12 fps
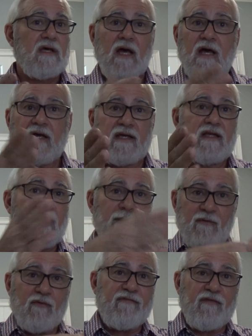Let me
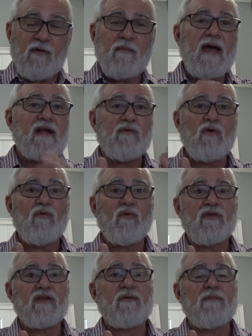refer back to what one
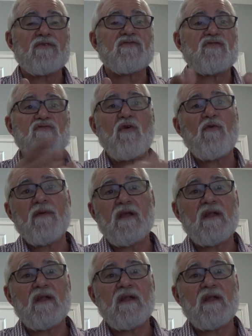of the commissioners wrote me